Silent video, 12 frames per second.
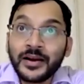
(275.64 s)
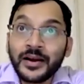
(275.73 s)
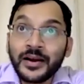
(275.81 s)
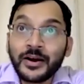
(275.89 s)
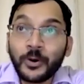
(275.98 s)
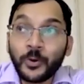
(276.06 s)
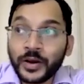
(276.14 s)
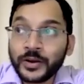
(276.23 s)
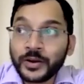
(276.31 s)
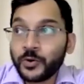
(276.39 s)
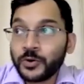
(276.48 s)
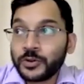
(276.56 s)

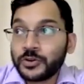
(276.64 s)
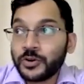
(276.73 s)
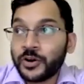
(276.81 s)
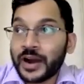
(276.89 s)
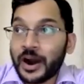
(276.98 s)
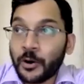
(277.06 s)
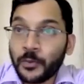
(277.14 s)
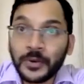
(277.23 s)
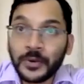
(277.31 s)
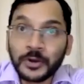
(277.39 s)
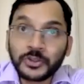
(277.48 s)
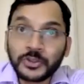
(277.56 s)
overgrowth or
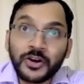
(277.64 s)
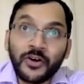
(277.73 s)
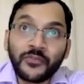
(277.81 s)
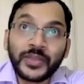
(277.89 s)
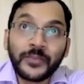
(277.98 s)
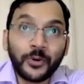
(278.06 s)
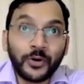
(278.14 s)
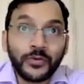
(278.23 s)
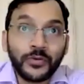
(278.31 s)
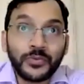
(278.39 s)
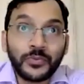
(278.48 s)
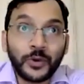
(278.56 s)
outpouching of the
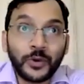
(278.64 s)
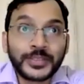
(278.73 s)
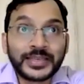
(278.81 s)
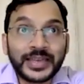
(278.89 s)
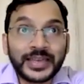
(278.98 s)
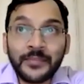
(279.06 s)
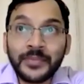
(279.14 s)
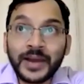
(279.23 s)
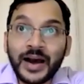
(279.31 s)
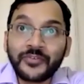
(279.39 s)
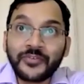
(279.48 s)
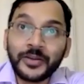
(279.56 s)
bone was named
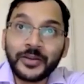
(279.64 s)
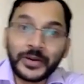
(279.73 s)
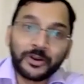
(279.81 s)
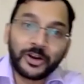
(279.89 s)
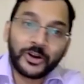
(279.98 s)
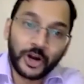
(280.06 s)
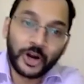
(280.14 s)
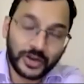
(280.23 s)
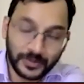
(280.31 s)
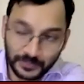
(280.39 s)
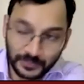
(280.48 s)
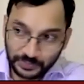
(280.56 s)
after a particular doctor.